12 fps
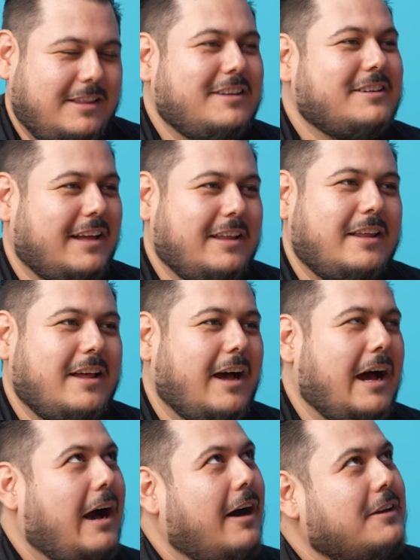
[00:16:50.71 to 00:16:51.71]
think, like,
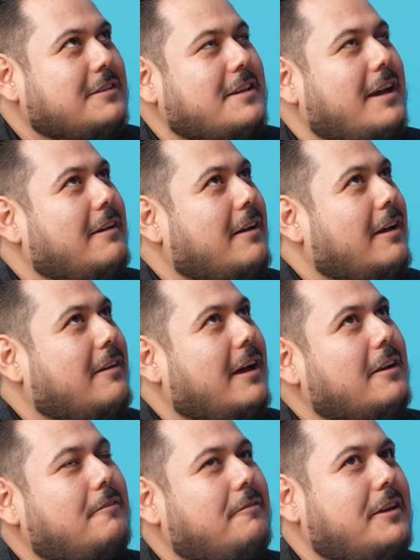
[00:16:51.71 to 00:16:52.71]
honestly, I, I
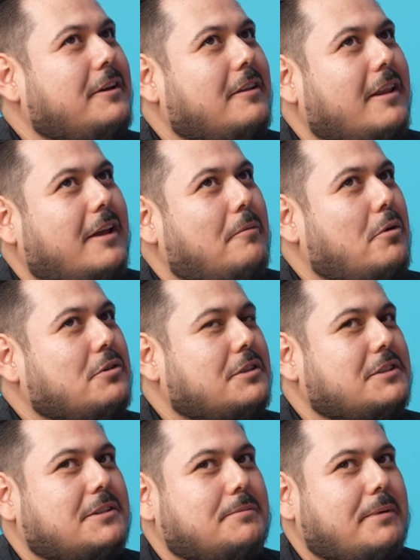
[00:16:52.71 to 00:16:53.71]
kind of feel like most
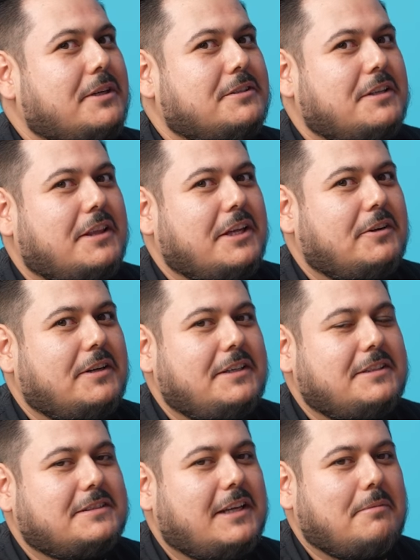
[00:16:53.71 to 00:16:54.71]
conspiracy
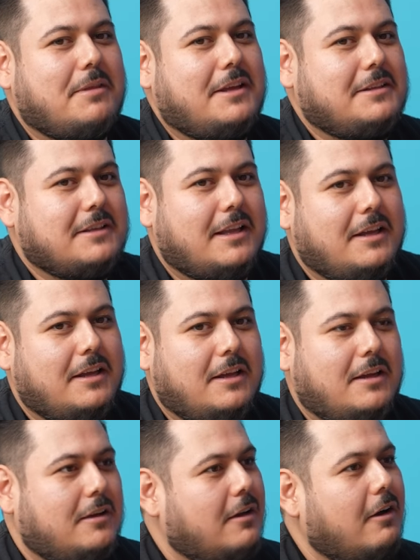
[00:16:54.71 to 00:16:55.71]
theories type things are like
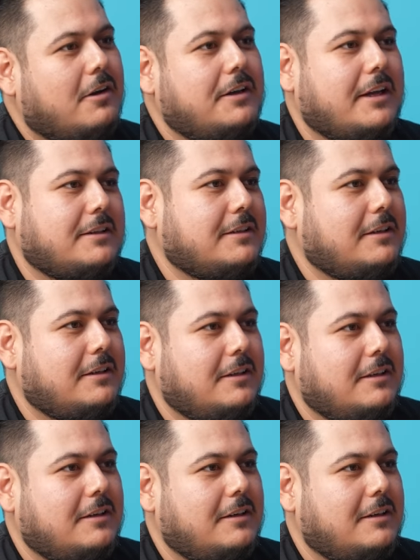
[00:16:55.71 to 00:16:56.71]
all connected.
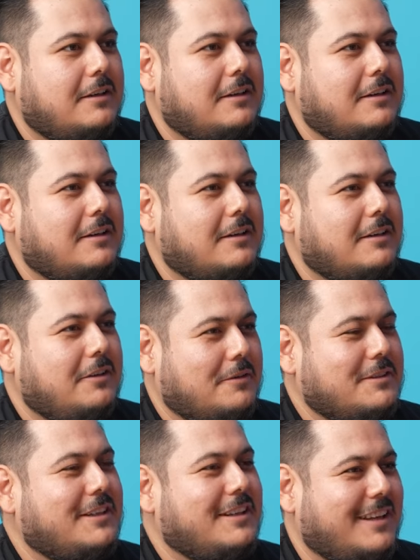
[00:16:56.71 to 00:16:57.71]
You know
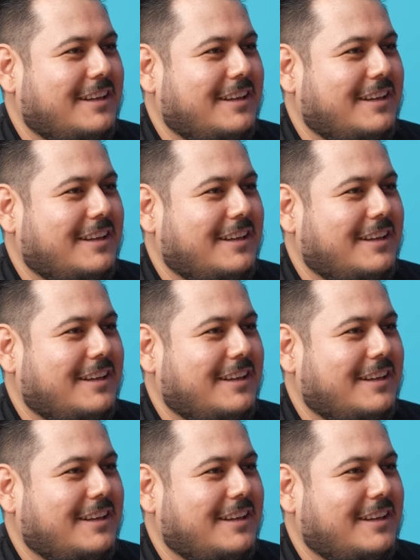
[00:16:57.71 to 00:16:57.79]
what I'm